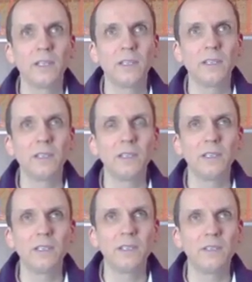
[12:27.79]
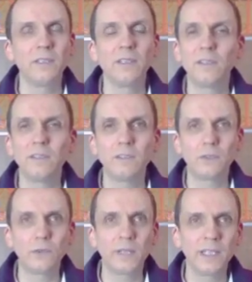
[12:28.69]
He didn't
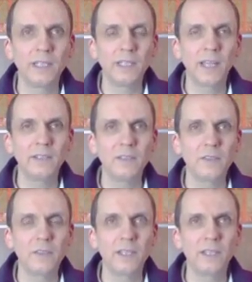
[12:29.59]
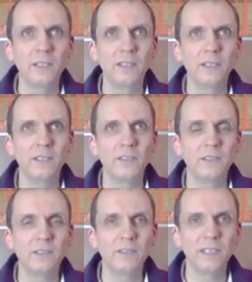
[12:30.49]
drink anything, he
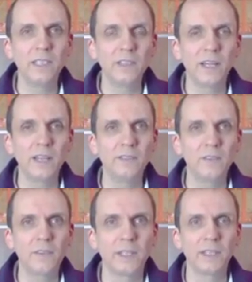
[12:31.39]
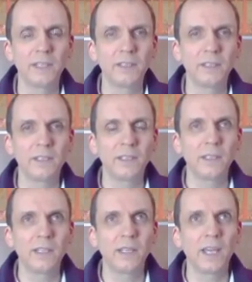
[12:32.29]
didn't eat anything,
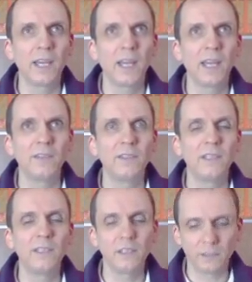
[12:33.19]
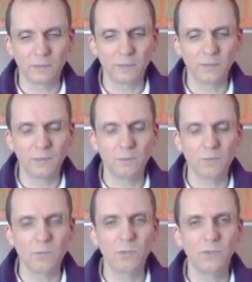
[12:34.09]
and he
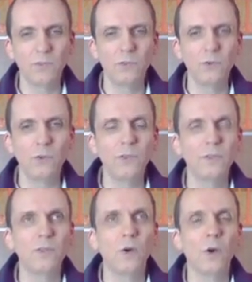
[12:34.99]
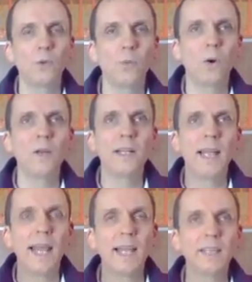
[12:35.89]
stood on one
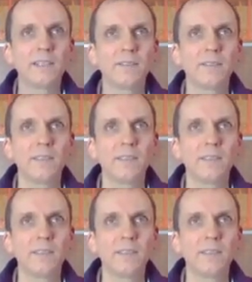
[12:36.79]
leg